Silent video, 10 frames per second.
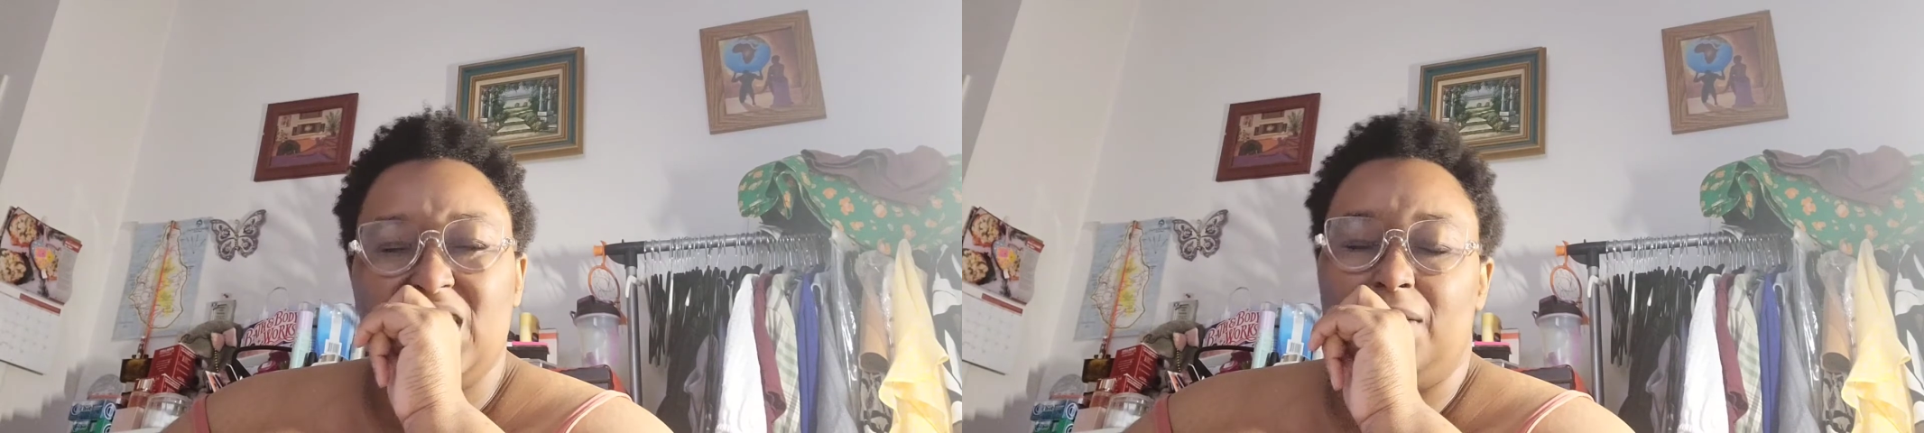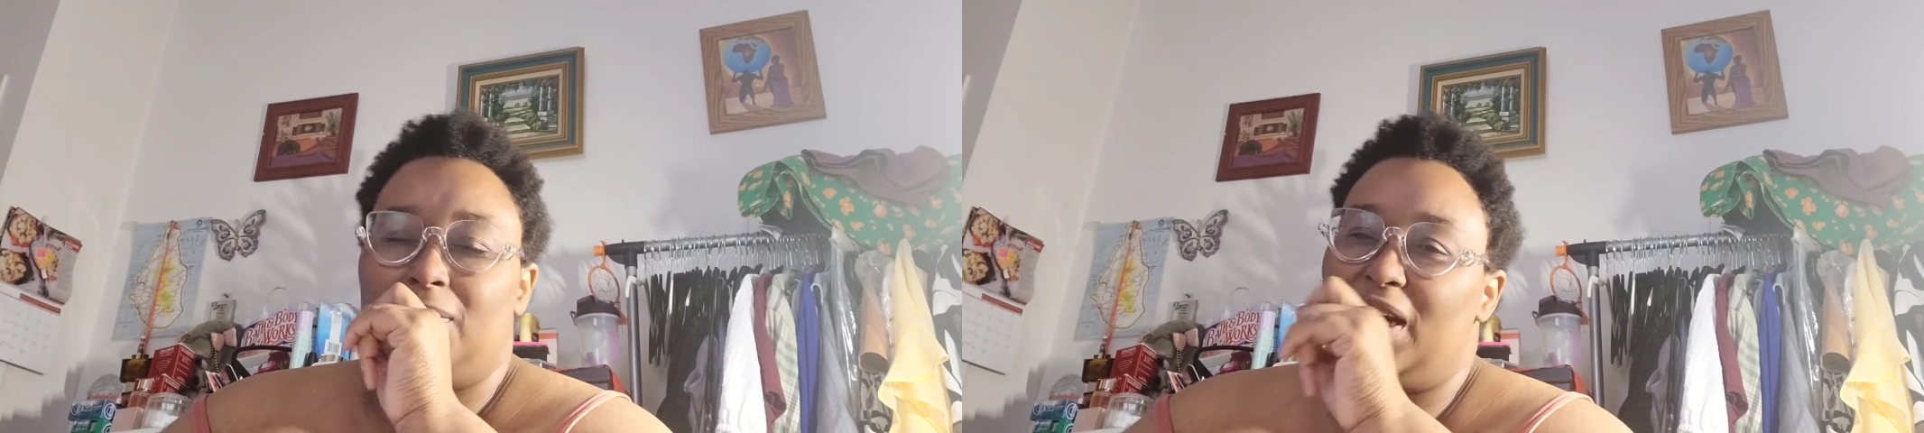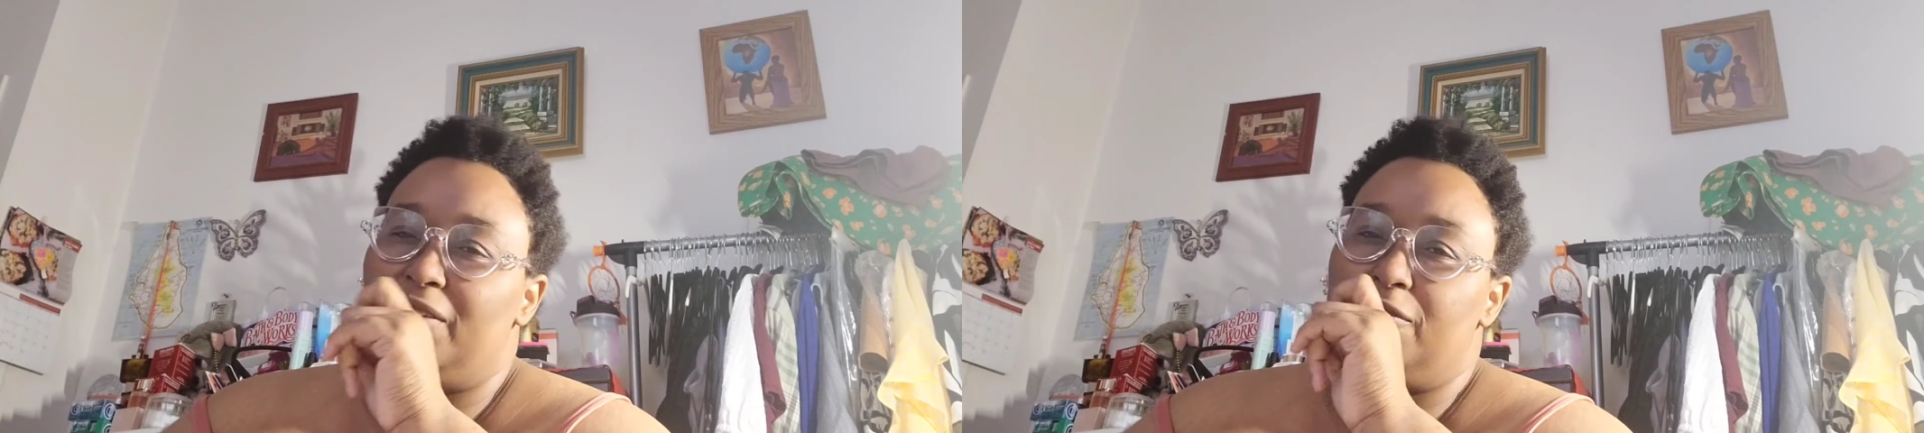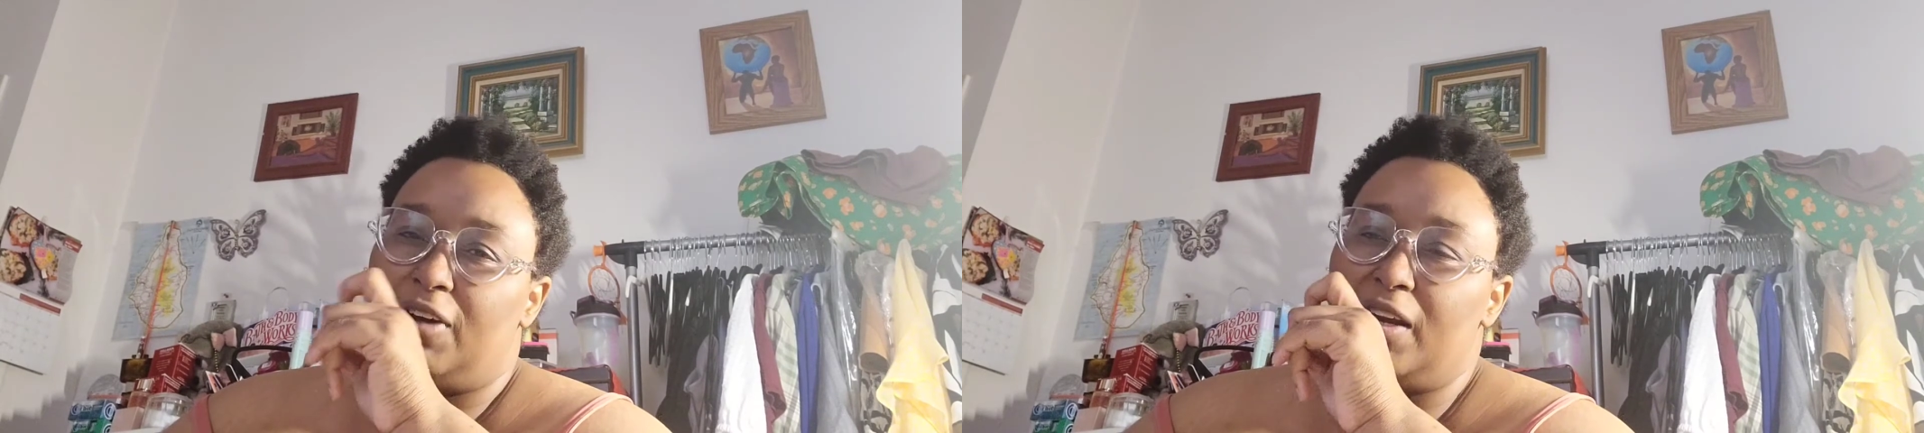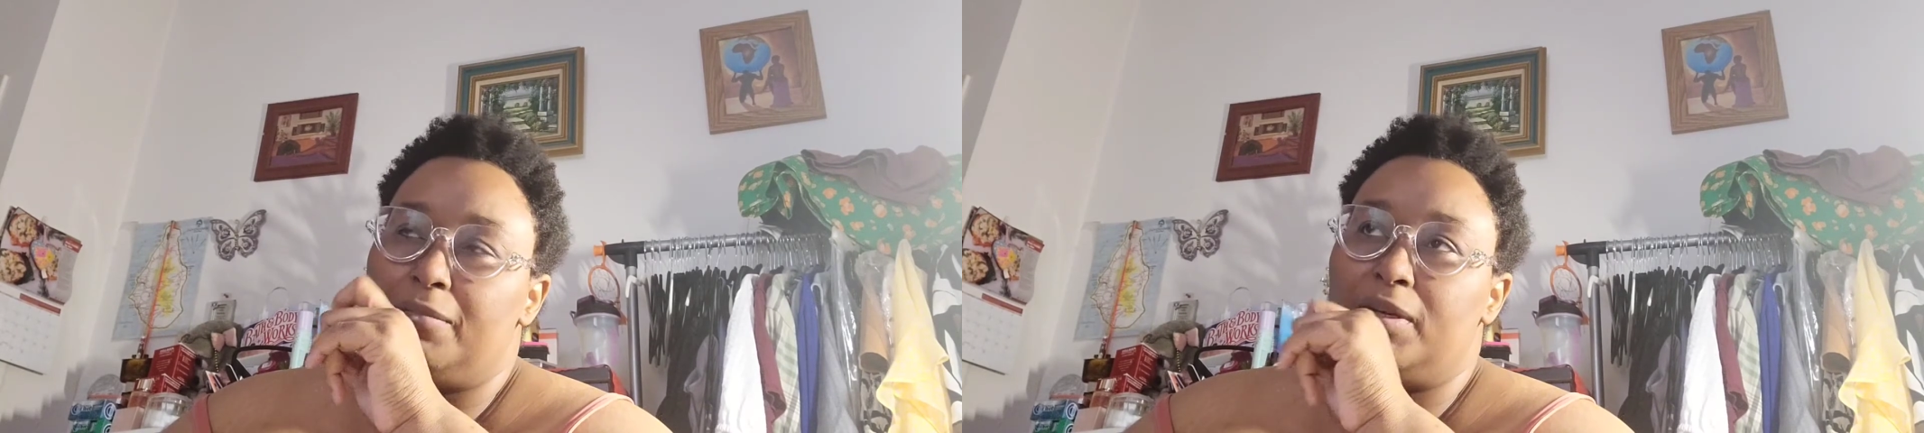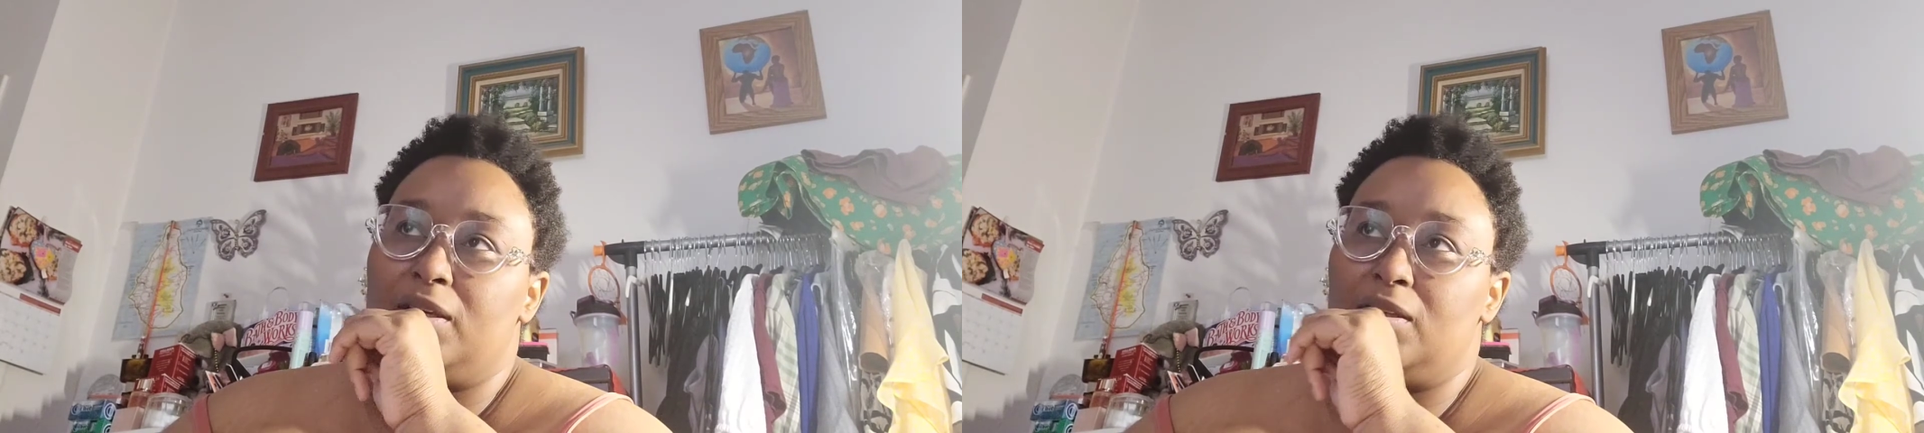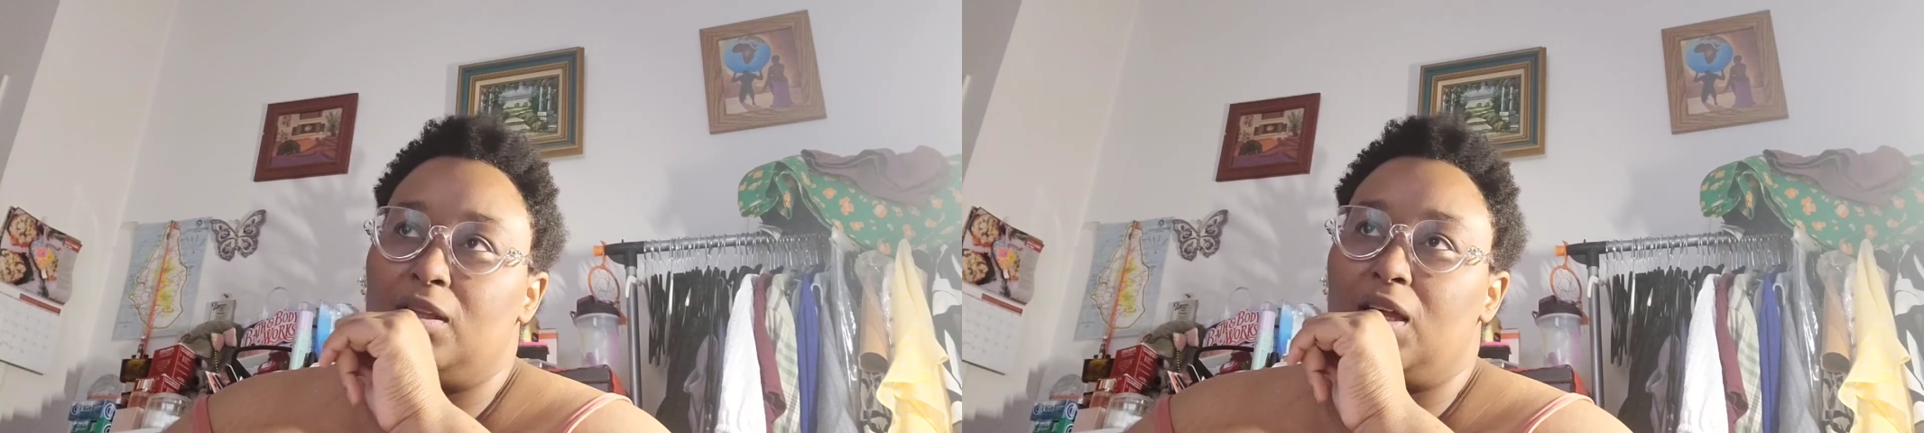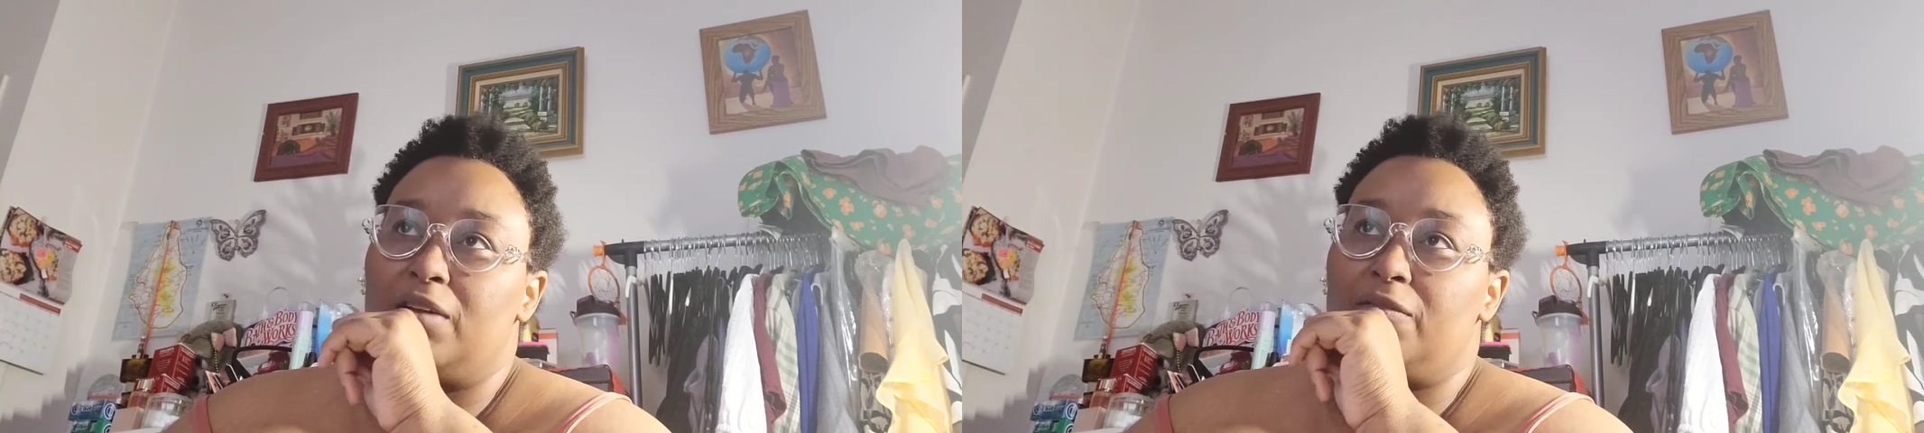and my environment and
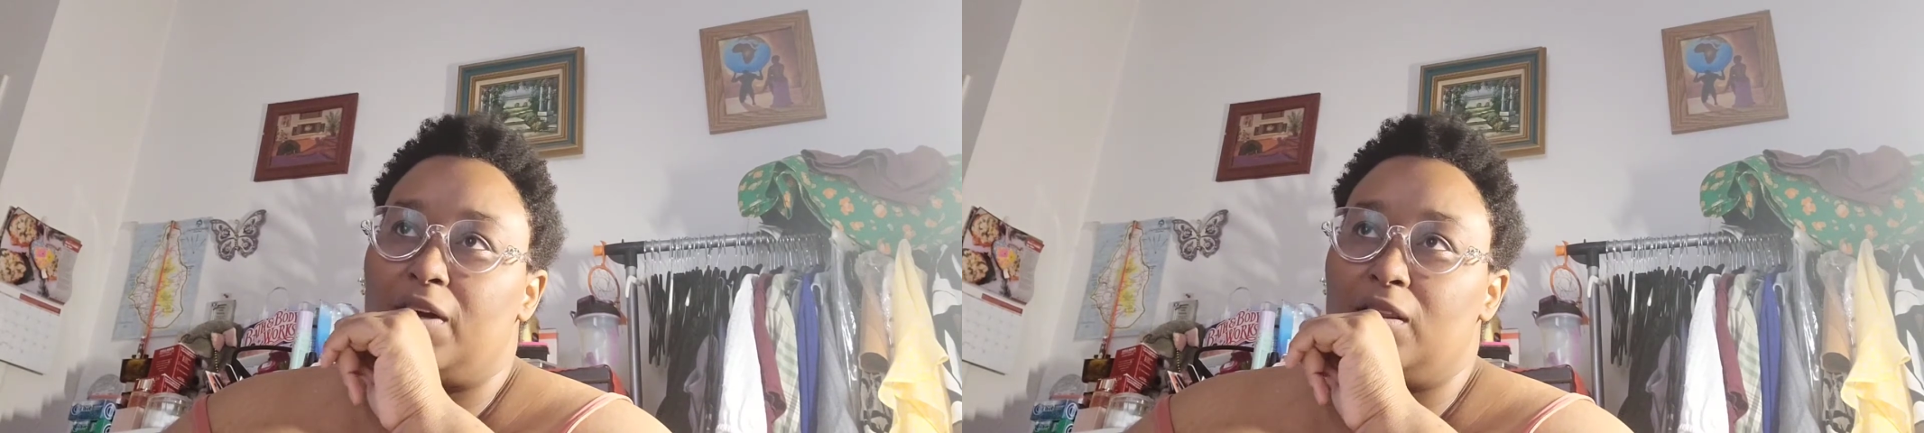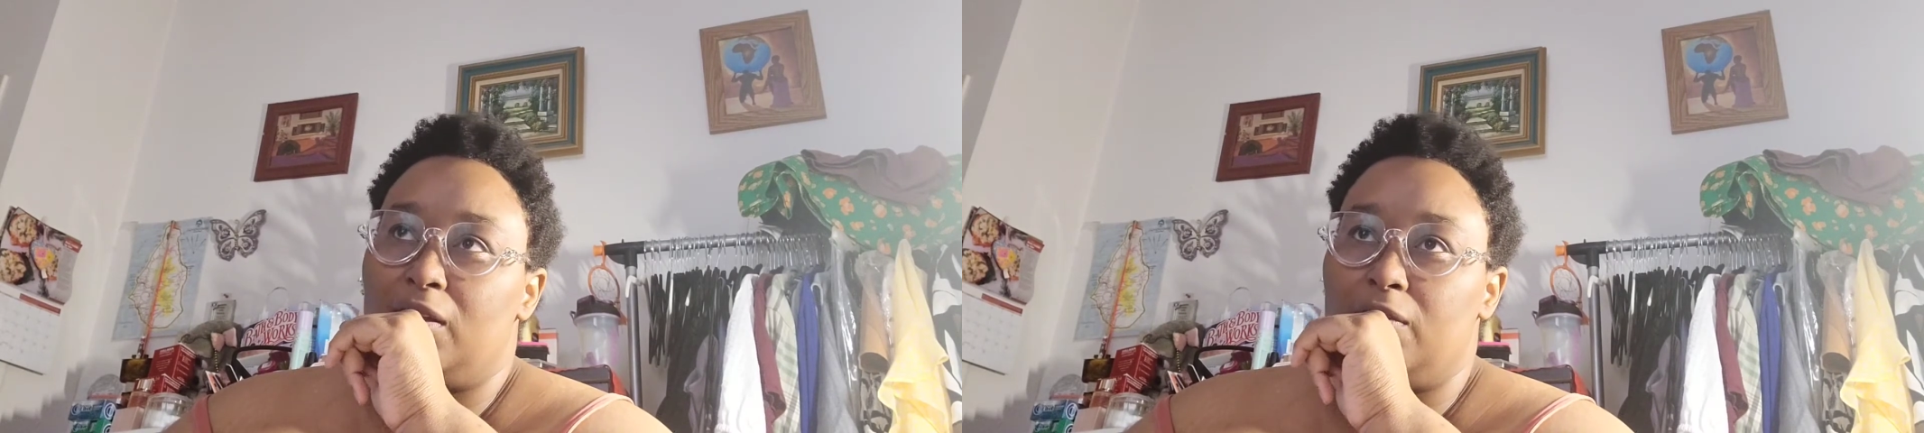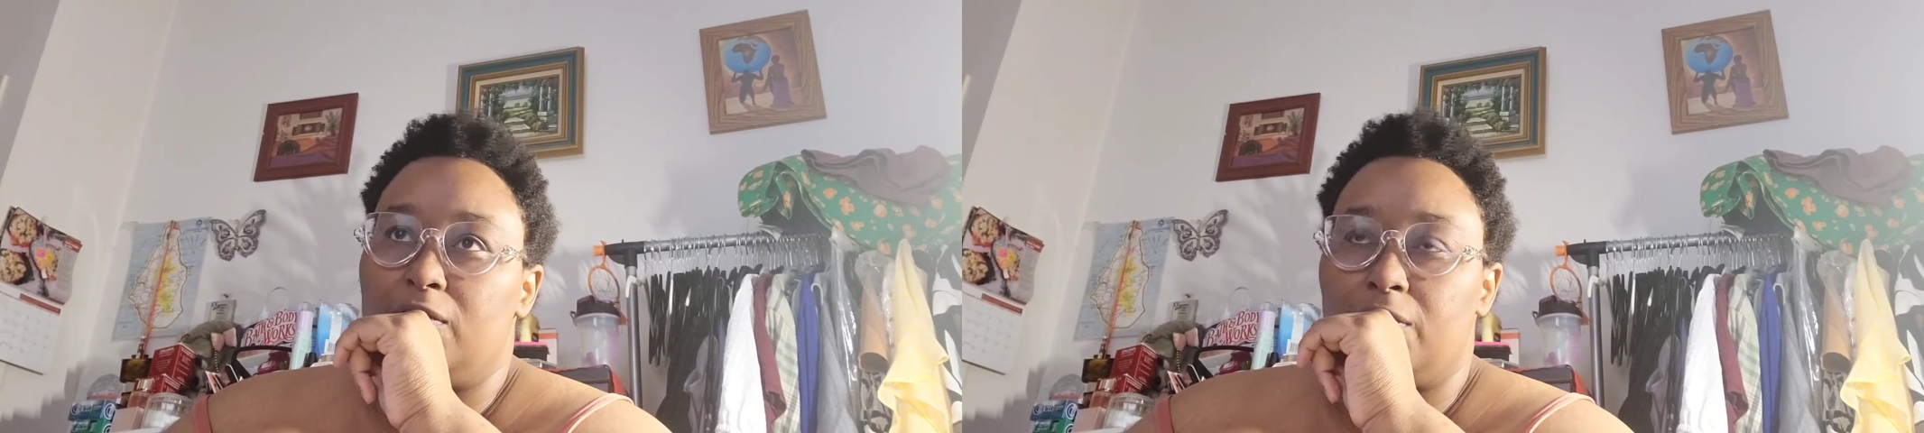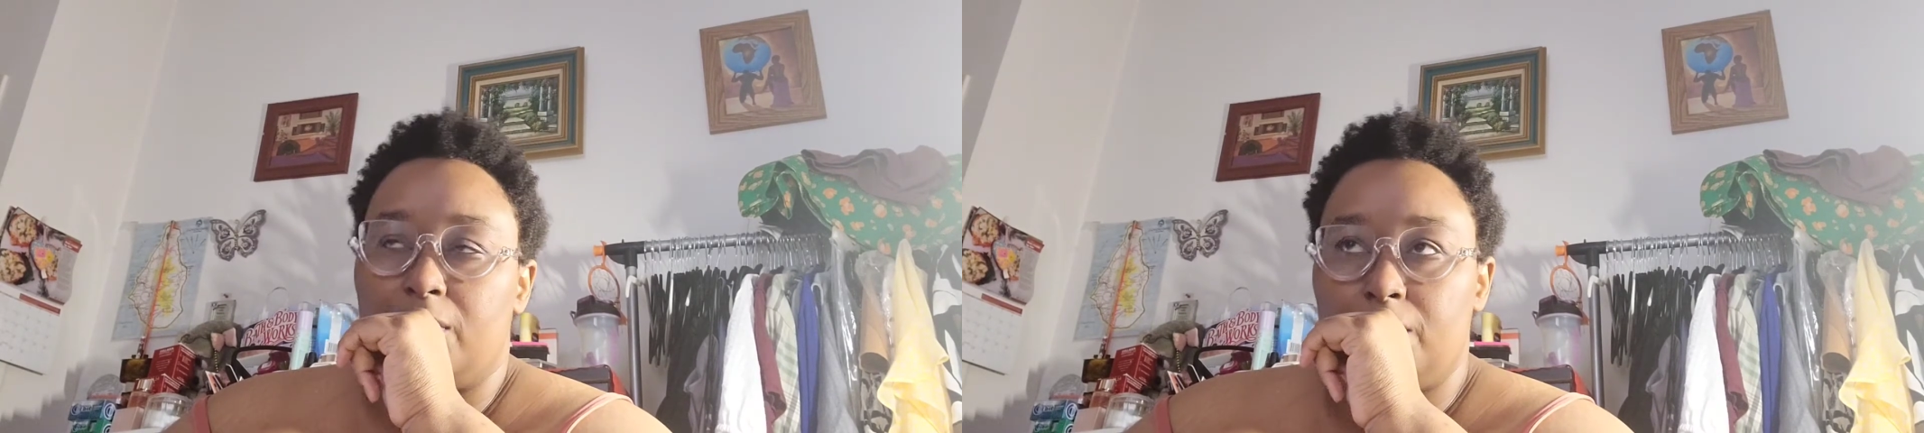the life I live